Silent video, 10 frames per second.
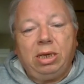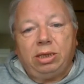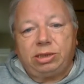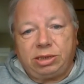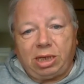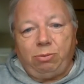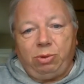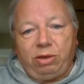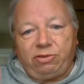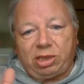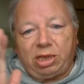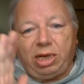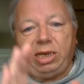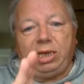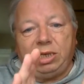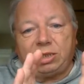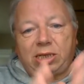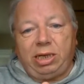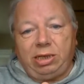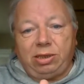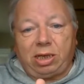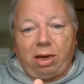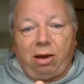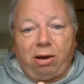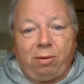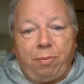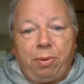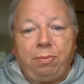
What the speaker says: As I say, he's cleaned the carb